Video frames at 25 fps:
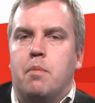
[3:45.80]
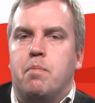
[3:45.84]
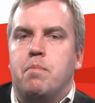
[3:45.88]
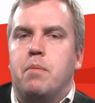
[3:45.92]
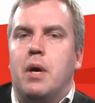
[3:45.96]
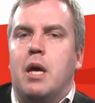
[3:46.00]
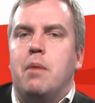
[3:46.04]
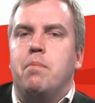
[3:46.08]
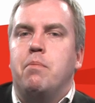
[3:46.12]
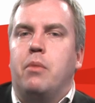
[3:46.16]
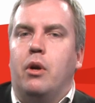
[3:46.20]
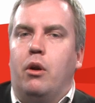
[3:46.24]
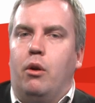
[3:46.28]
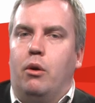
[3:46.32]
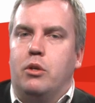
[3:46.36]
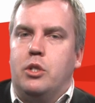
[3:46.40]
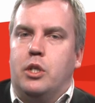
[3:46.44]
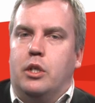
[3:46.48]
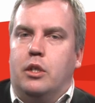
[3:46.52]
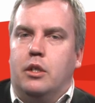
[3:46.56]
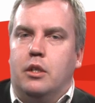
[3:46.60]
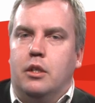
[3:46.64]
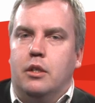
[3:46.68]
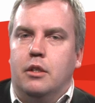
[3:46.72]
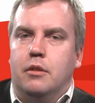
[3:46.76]
paper
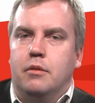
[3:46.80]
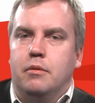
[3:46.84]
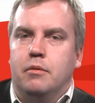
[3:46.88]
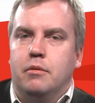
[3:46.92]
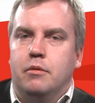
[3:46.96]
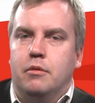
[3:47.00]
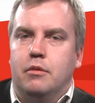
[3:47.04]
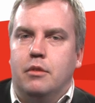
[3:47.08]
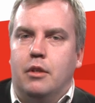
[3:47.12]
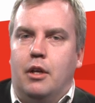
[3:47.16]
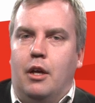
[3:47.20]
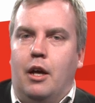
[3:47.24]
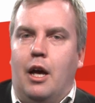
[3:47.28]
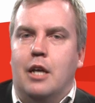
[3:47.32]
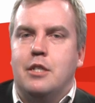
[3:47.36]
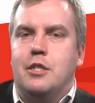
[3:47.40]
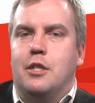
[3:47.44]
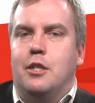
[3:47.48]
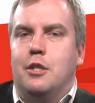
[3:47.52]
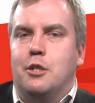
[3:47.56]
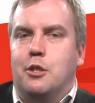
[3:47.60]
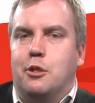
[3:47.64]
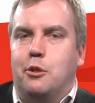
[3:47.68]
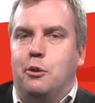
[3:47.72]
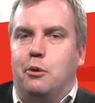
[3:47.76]
logic, as
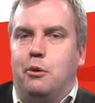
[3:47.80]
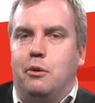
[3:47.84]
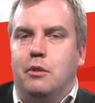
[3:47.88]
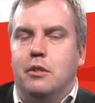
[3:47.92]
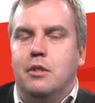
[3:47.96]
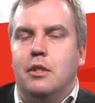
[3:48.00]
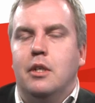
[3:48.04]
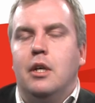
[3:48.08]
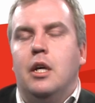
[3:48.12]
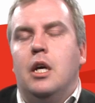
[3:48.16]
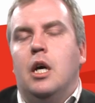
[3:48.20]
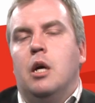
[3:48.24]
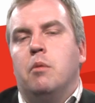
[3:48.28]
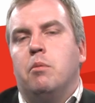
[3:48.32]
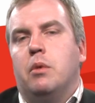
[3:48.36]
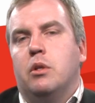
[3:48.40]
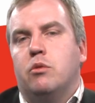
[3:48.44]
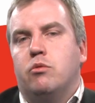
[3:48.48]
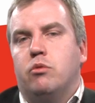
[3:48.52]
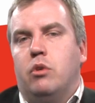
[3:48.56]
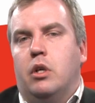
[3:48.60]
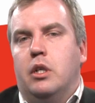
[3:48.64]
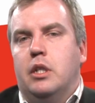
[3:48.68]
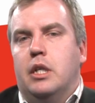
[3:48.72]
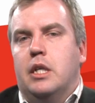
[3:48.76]
it is called,
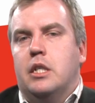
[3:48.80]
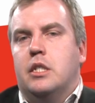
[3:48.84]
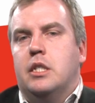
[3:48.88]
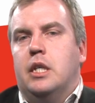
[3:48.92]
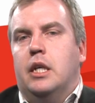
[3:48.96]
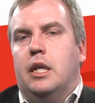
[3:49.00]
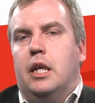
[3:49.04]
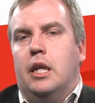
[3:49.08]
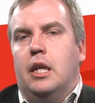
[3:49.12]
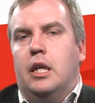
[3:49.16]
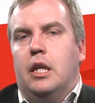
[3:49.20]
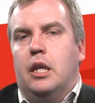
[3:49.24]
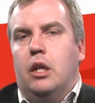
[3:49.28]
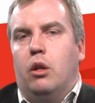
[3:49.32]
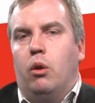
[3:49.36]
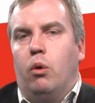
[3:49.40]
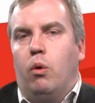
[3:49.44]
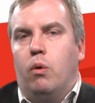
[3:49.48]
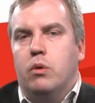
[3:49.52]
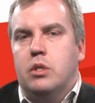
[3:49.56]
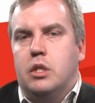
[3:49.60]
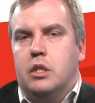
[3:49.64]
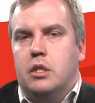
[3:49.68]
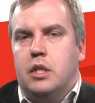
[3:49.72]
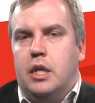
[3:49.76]
but rather exactly
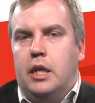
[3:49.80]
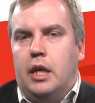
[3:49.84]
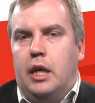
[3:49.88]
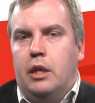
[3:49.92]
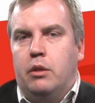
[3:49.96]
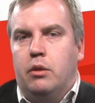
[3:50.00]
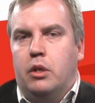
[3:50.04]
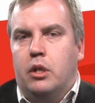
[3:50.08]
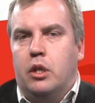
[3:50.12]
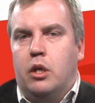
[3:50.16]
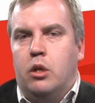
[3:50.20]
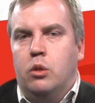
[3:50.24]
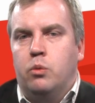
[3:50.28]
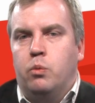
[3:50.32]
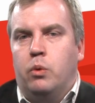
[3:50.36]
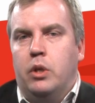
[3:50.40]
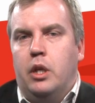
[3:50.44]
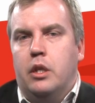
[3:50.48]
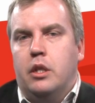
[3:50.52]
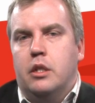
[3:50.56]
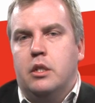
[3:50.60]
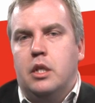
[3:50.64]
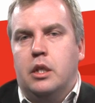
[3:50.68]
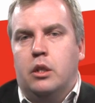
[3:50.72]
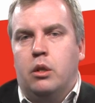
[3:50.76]
laws that take into account what
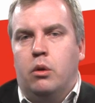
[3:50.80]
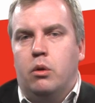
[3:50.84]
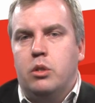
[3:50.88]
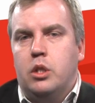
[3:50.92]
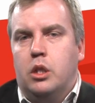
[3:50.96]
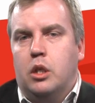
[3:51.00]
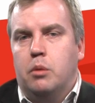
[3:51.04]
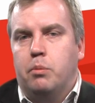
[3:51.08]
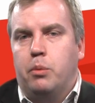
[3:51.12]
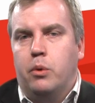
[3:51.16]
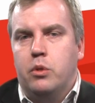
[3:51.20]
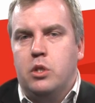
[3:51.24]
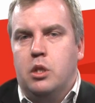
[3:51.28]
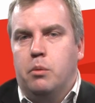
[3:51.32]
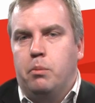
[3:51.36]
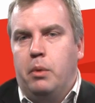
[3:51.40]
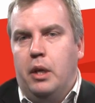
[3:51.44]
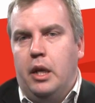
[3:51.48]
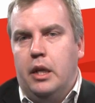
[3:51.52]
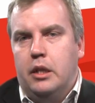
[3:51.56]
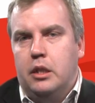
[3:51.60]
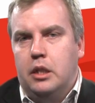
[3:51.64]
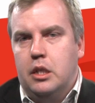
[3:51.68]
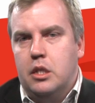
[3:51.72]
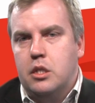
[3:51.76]
are the technological
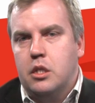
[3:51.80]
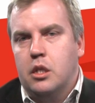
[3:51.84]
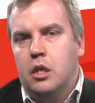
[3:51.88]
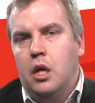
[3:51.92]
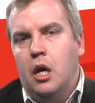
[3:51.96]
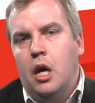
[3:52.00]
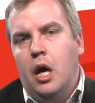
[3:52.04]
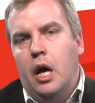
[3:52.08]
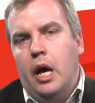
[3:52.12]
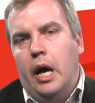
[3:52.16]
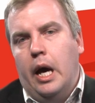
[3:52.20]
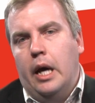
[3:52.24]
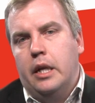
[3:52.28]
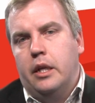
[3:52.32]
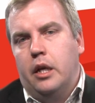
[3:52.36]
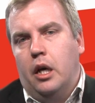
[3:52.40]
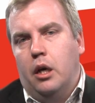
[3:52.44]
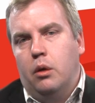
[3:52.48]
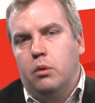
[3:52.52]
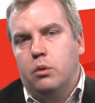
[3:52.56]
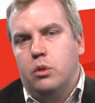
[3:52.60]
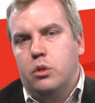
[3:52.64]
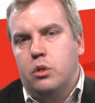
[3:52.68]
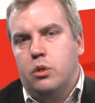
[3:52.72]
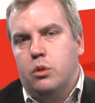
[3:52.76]
possibilities and
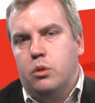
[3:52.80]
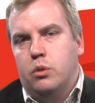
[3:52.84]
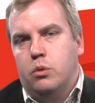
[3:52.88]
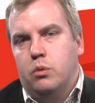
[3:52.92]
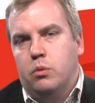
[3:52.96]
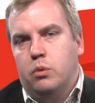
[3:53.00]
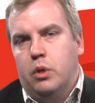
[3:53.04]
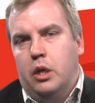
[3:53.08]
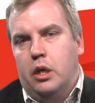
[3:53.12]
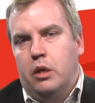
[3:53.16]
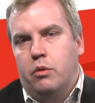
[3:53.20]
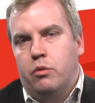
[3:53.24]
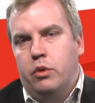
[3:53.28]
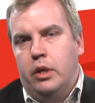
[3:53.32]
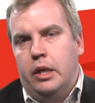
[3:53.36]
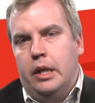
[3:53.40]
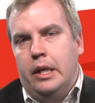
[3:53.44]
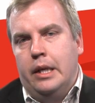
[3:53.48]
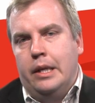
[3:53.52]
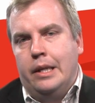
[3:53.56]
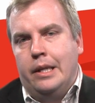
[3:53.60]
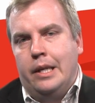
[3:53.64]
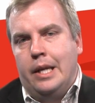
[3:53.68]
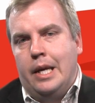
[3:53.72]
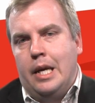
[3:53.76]
how to uh, really
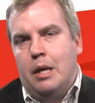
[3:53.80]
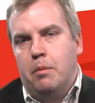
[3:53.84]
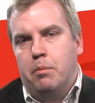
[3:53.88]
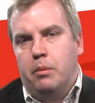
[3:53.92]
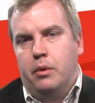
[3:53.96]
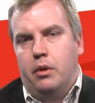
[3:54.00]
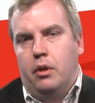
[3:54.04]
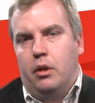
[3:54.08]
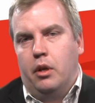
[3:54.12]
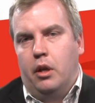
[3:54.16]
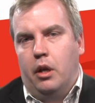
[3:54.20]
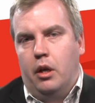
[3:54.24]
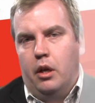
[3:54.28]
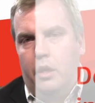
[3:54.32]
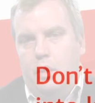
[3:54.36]
enable